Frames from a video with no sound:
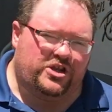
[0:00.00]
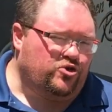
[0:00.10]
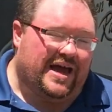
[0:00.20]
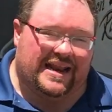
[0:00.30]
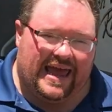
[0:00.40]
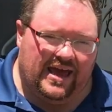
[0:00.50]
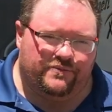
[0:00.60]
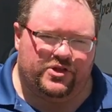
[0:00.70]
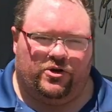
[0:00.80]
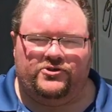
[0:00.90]
We do not
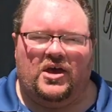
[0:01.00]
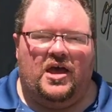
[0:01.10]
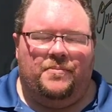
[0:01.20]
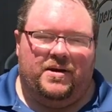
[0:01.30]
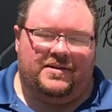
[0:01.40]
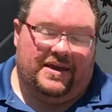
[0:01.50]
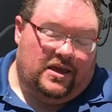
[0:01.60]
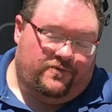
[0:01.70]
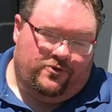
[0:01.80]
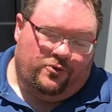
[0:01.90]
have those, but
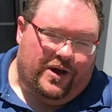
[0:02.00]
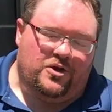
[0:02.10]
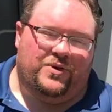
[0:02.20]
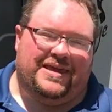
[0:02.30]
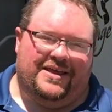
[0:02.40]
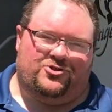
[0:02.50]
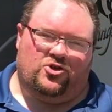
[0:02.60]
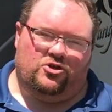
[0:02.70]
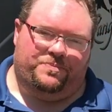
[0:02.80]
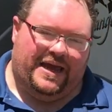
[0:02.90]
if or when we get
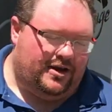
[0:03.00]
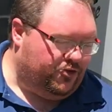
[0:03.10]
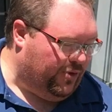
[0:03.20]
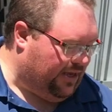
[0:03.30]
solar panels,